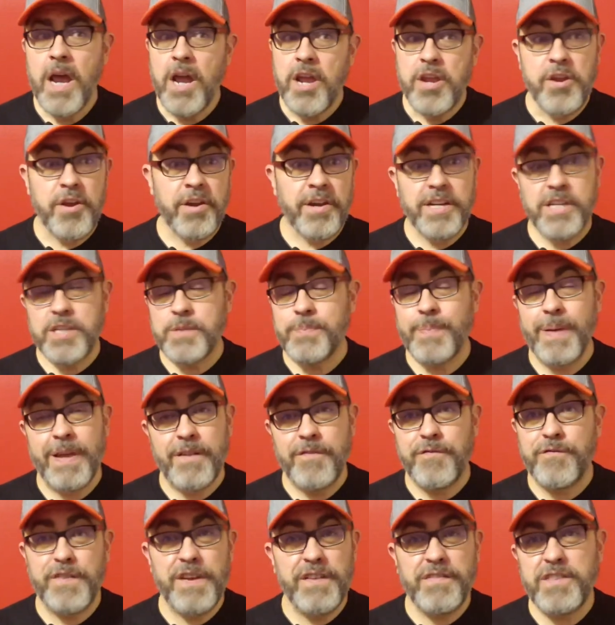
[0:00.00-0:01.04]
You're going to spend
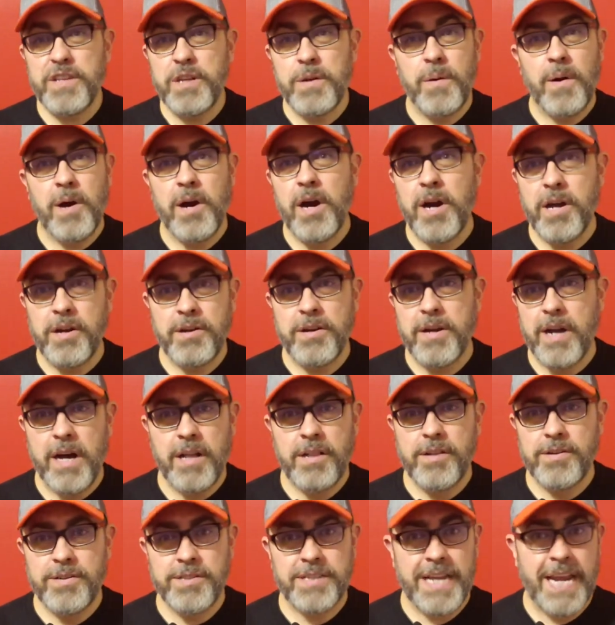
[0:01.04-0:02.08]
$50 to
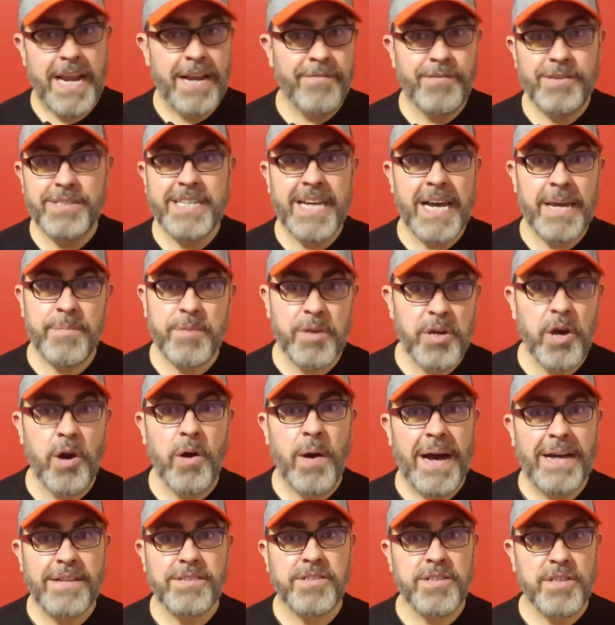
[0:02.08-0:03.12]
$100 every time you go
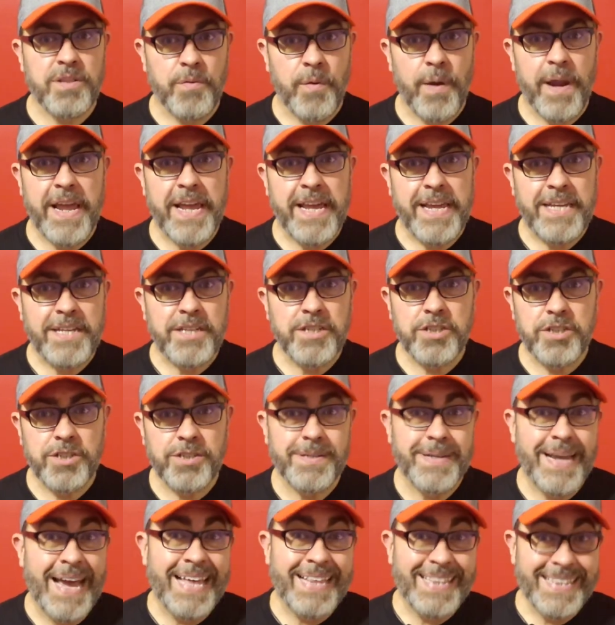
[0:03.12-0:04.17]
out to the range,
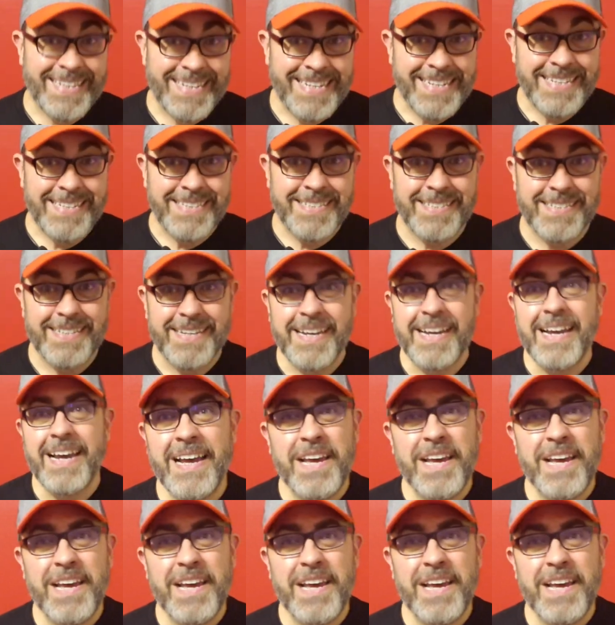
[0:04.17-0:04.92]
at least.